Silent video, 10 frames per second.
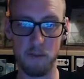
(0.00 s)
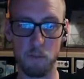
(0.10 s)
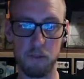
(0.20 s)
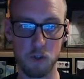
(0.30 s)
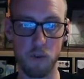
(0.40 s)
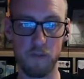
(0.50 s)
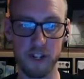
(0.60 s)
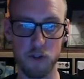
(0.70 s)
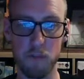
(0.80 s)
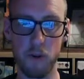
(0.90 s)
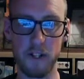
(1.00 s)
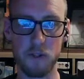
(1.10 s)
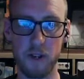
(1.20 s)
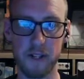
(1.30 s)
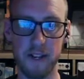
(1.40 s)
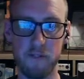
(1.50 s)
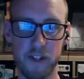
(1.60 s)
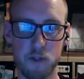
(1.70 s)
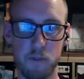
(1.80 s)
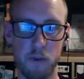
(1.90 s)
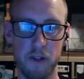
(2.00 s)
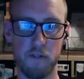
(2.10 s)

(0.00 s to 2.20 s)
Plus 1 victory point. So I'd get a victory point